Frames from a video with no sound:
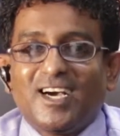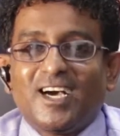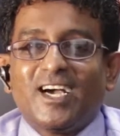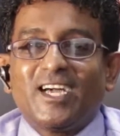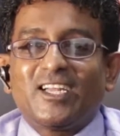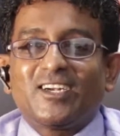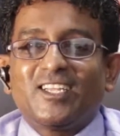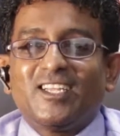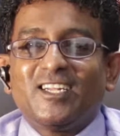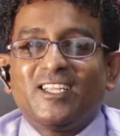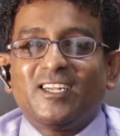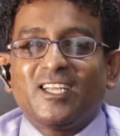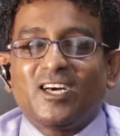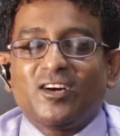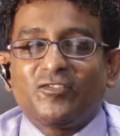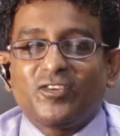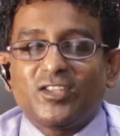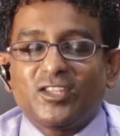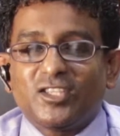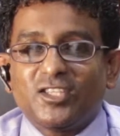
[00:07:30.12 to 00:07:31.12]
I really
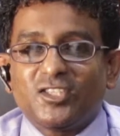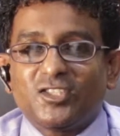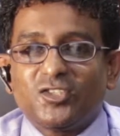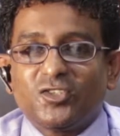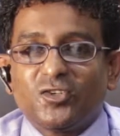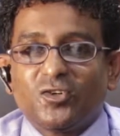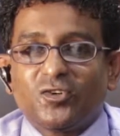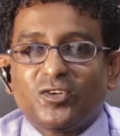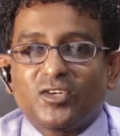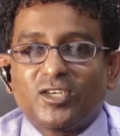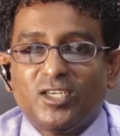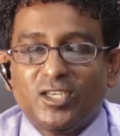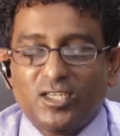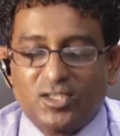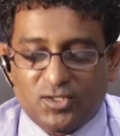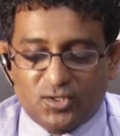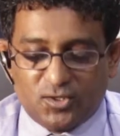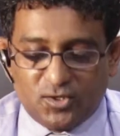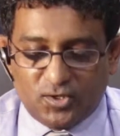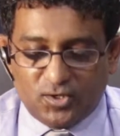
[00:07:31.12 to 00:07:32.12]
laugh at this joke.
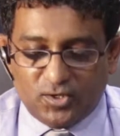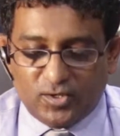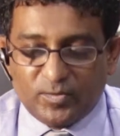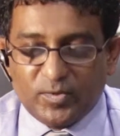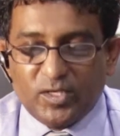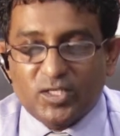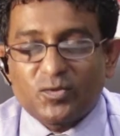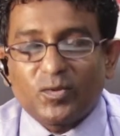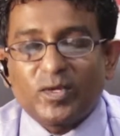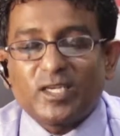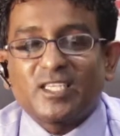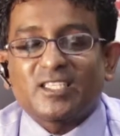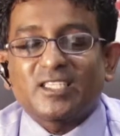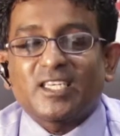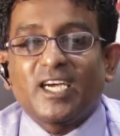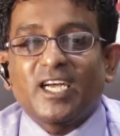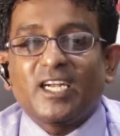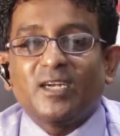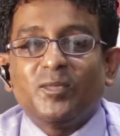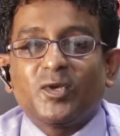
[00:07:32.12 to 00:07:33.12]
So it's very
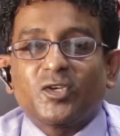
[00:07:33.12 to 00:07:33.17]
sad,